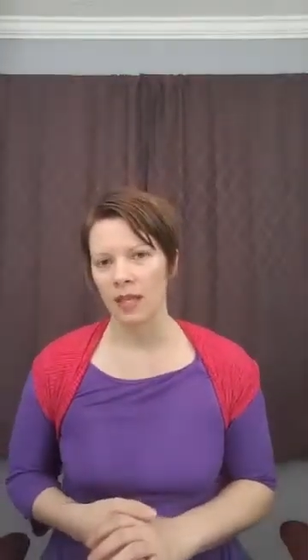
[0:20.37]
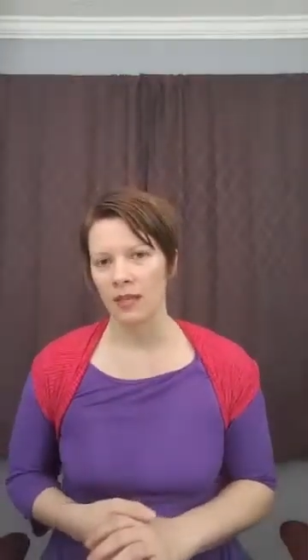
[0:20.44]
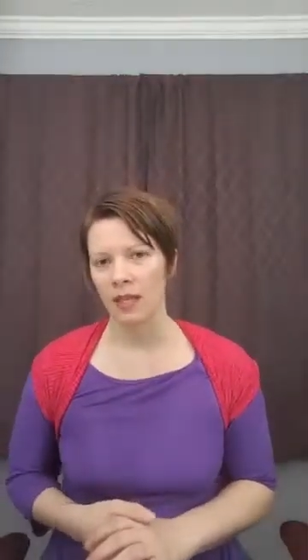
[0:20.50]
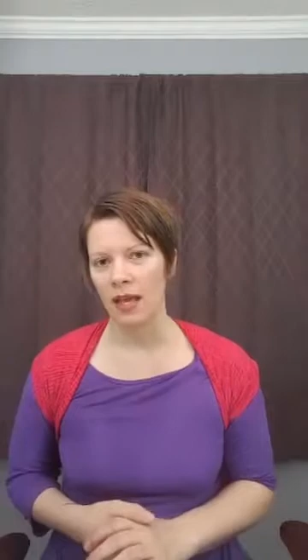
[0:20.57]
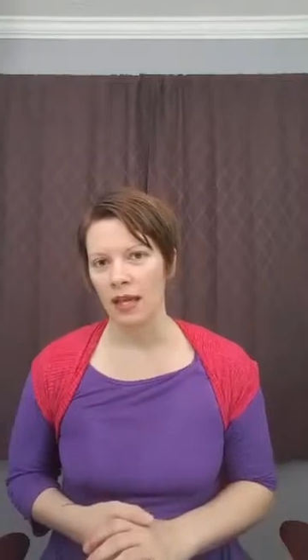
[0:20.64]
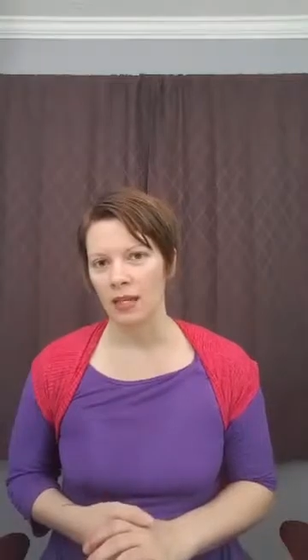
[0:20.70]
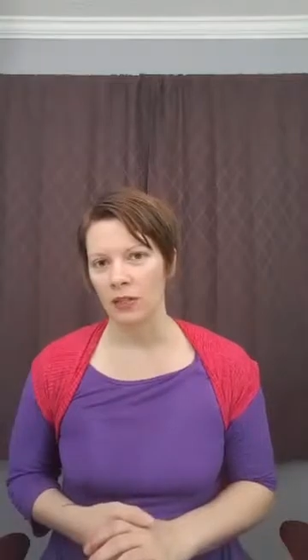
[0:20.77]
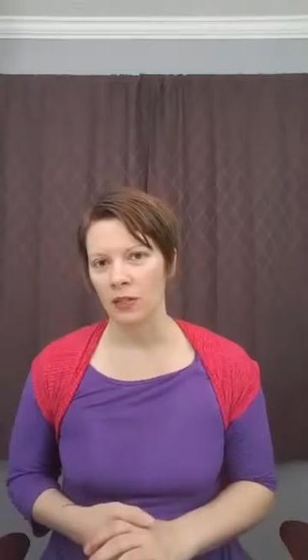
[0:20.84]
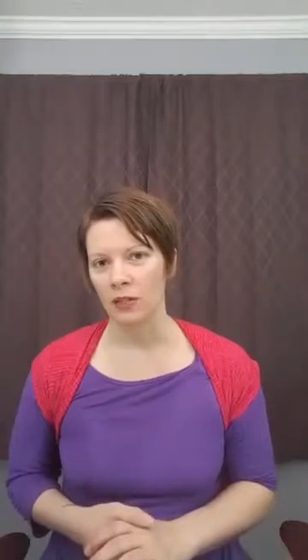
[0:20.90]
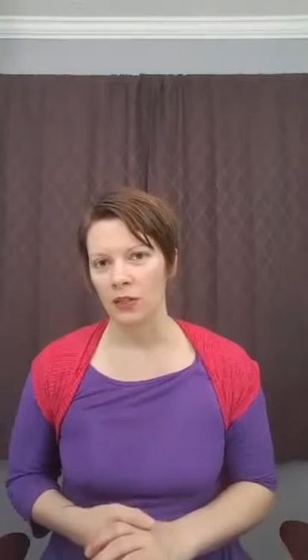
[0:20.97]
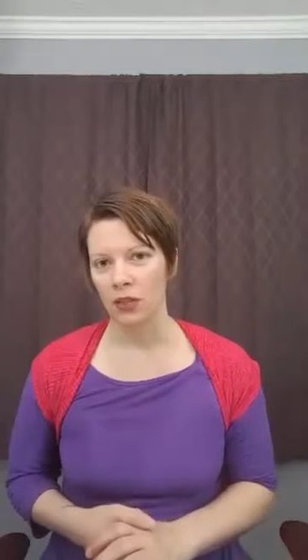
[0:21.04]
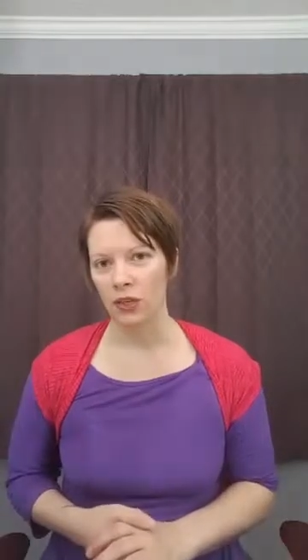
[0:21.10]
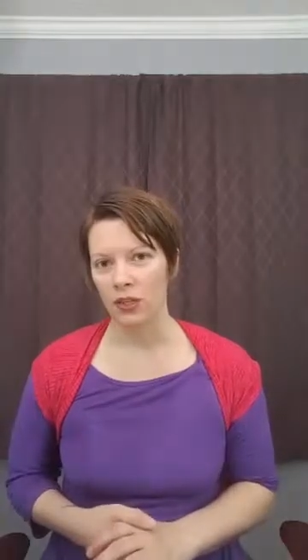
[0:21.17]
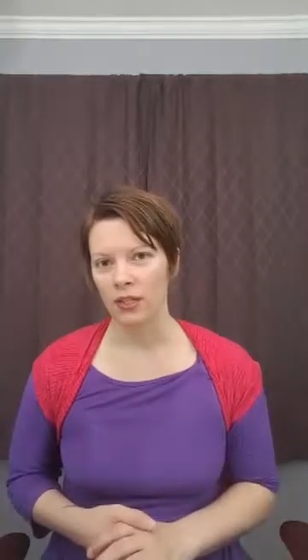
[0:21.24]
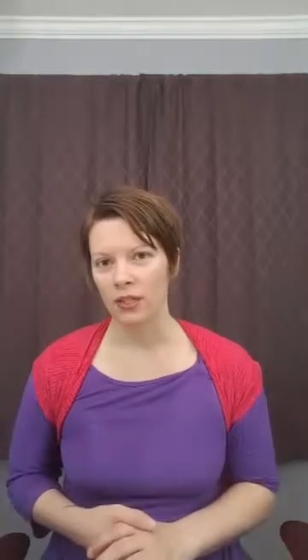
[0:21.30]
that you
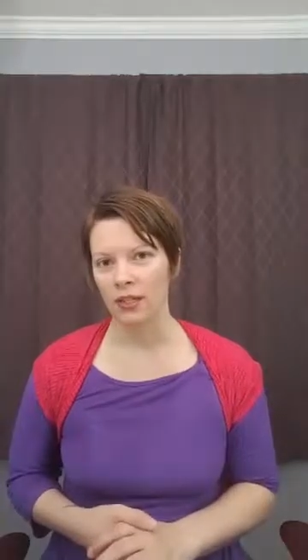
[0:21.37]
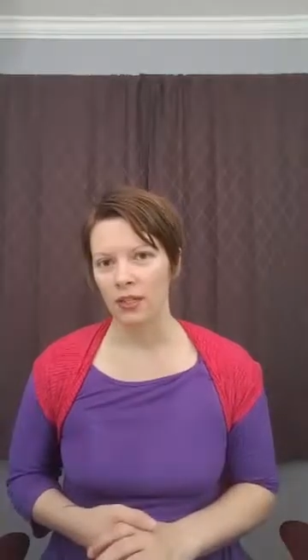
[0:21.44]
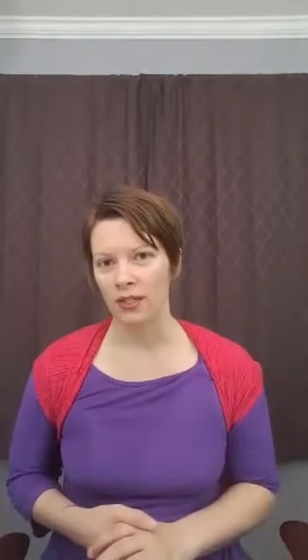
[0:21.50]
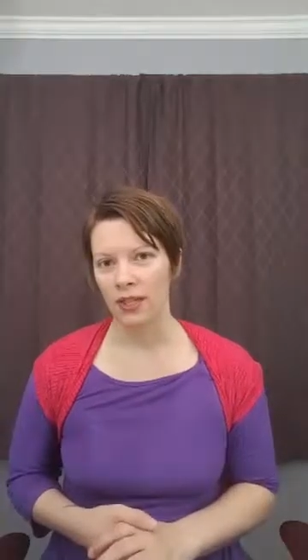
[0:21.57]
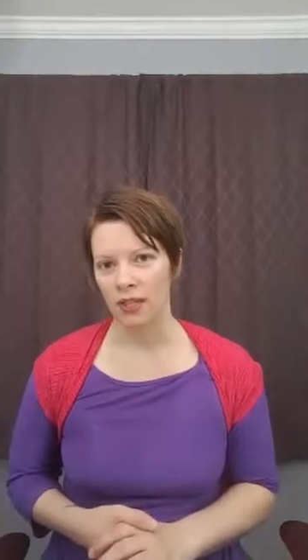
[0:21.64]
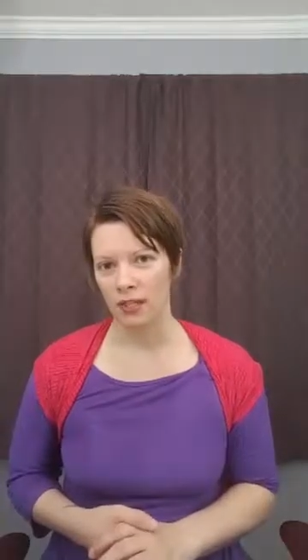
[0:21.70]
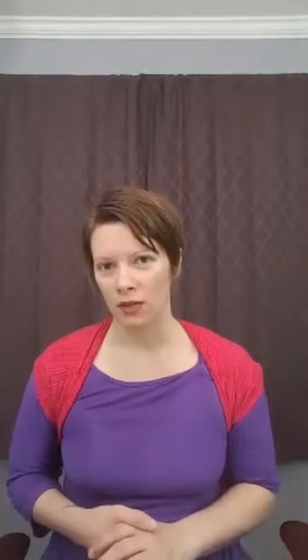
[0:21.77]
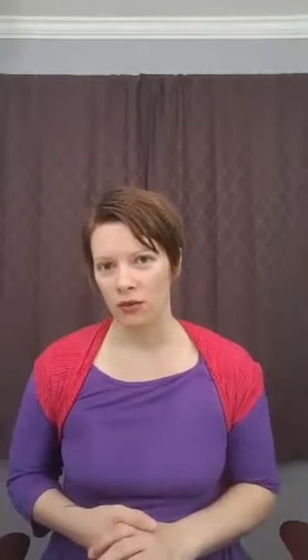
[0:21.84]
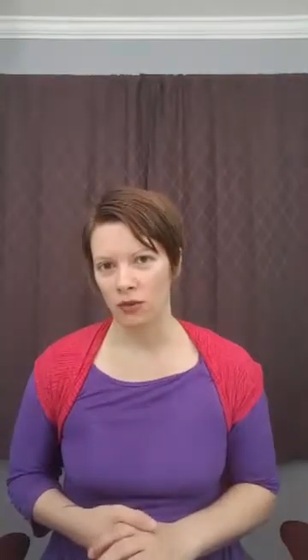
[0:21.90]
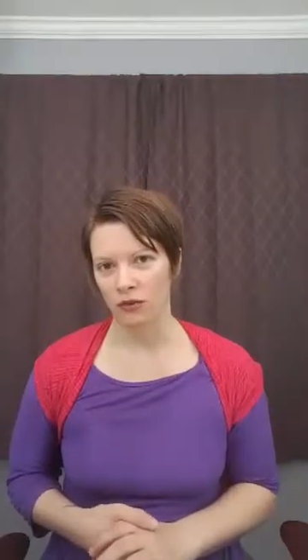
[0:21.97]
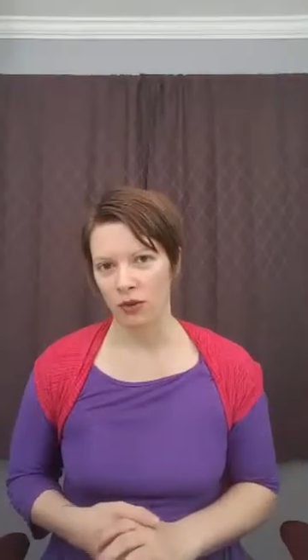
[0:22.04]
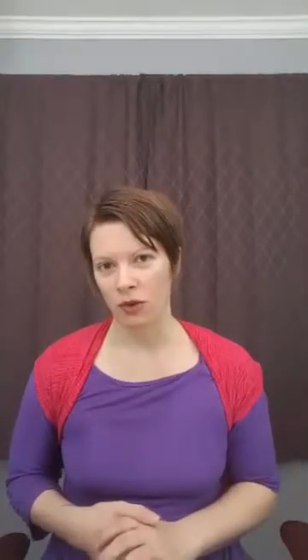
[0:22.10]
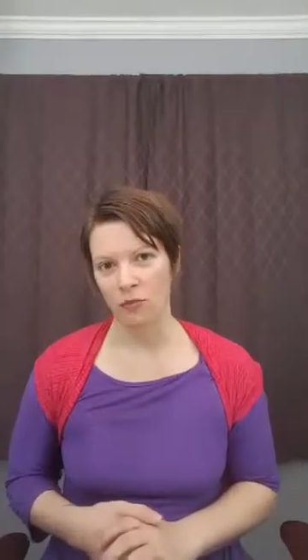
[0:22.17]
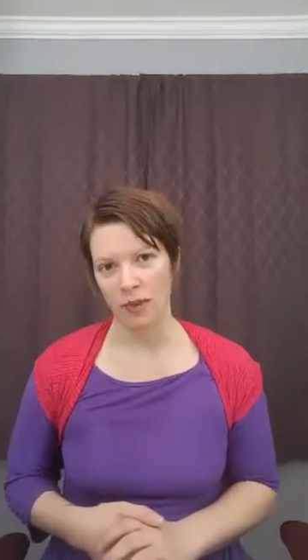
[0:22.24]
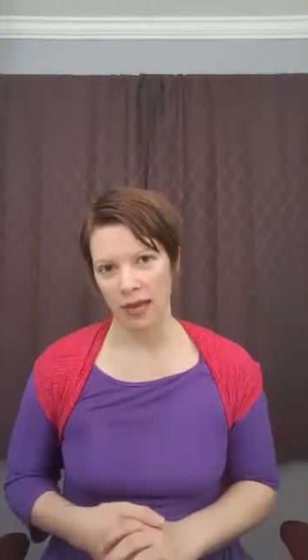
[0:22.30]
started getting on your
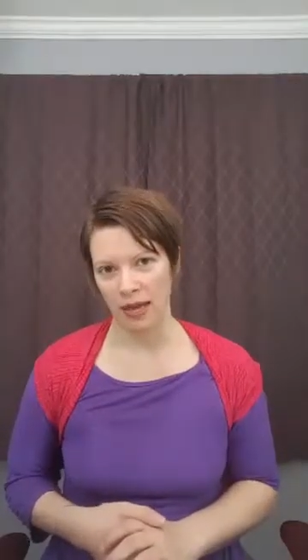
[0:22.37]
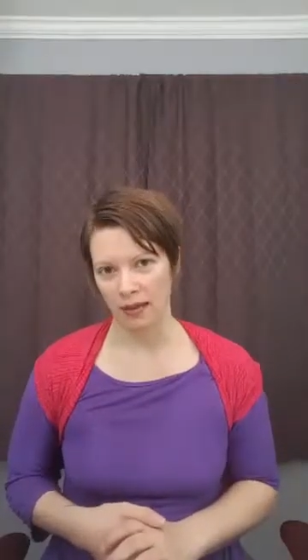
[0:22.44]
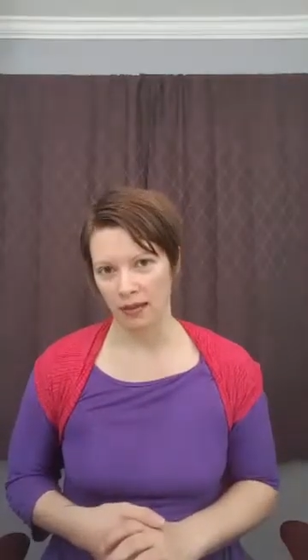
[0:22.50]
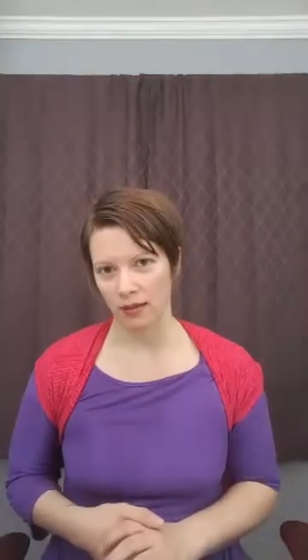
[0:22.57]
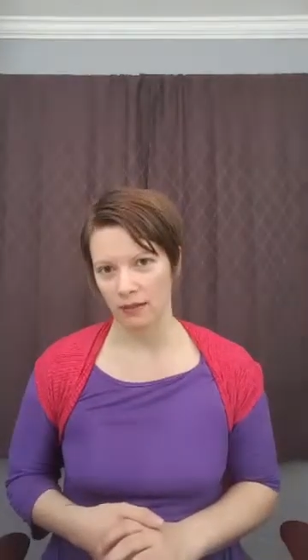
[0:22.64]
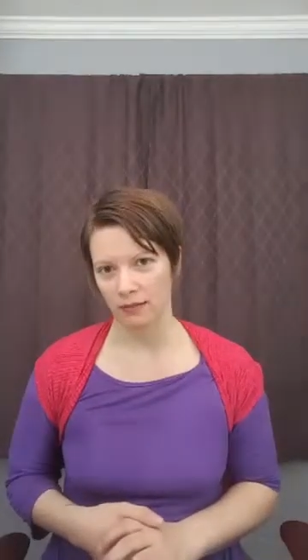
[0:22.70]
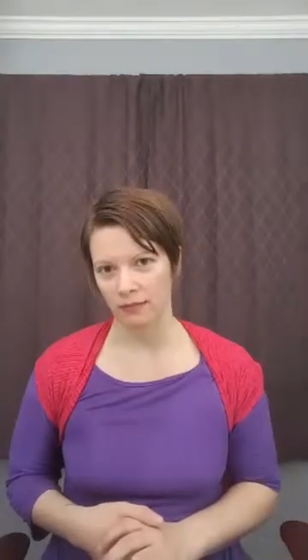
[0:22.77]
own back.